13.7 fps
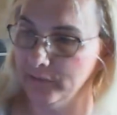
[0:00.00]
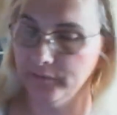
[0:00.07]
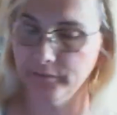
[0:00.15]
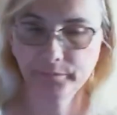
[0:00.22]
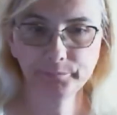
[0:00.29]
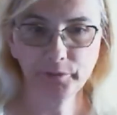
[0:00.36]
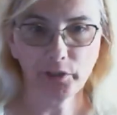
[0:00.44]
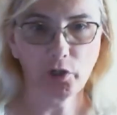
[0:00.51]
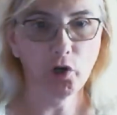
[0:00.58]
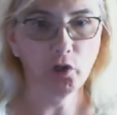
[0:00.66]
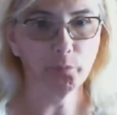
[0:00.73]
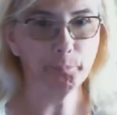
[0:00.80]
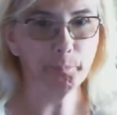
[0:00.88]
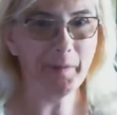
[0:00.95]

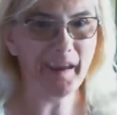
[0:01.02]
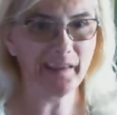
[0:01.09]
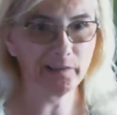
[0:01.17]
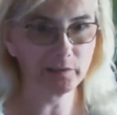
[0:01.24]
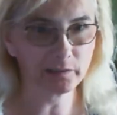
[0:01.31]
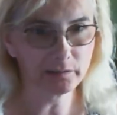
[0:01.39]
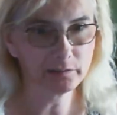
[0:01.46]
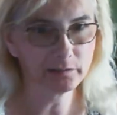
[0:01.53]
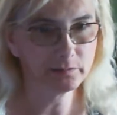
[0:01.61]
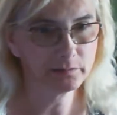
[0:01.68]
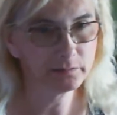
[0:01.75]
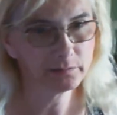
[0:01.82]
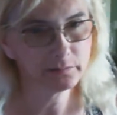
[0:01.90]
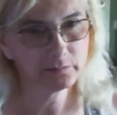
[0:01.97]
mailer
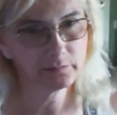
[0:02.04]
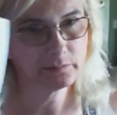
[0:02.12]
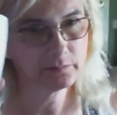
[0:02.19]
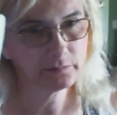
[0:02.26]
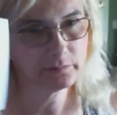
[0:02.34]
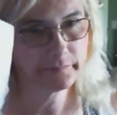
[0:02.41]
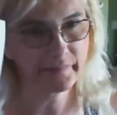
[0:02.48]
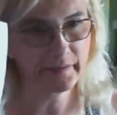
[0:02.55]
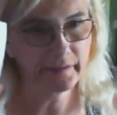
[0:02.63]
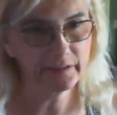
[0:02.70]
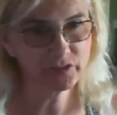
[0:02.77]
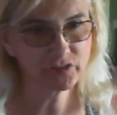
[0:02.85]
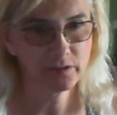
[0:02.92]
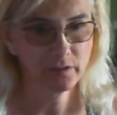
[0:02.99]
things, and
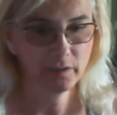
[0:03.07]
then